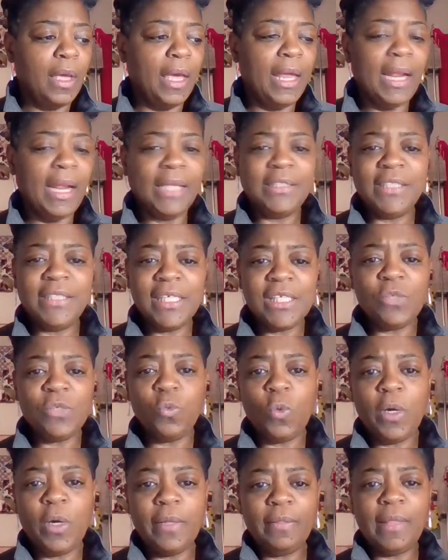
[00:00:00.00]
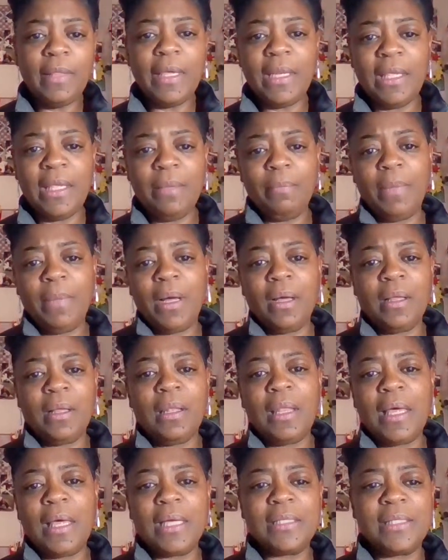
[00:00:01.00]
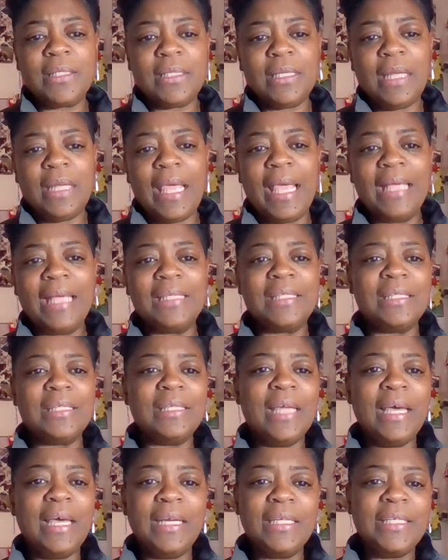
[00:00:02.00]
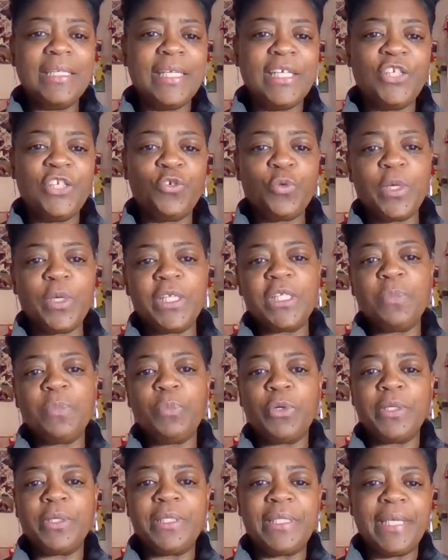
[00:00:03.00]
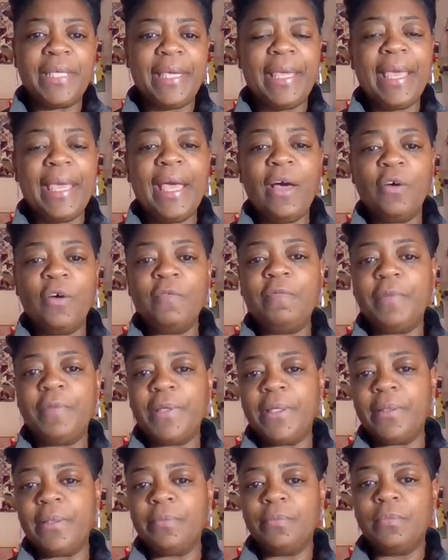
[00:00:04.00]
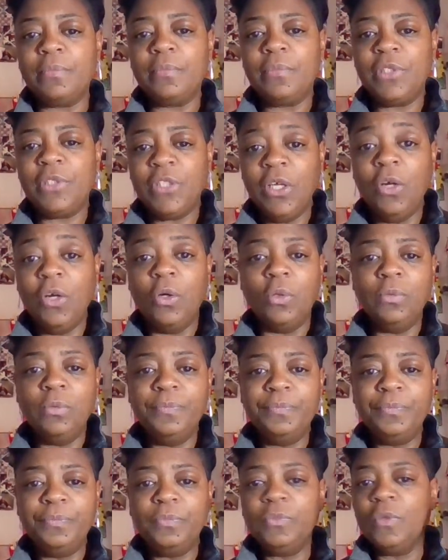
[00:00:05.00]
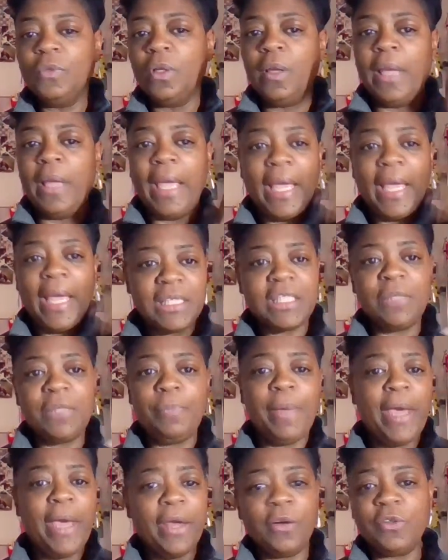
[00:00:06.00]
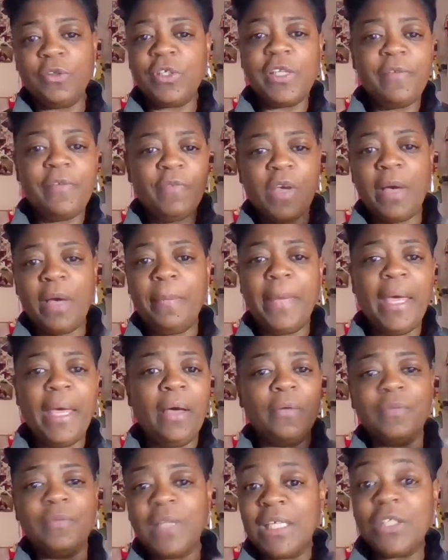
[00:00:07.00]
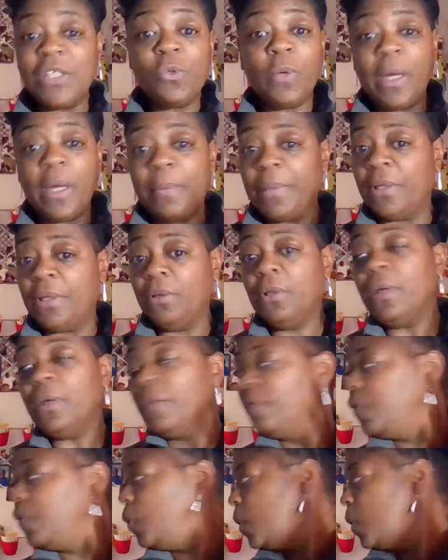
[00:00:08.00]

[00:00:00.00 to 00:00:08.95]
And I just want that in my closet as not a day dress, but a day outfit. So as the patterns have come out, that's what I've been looking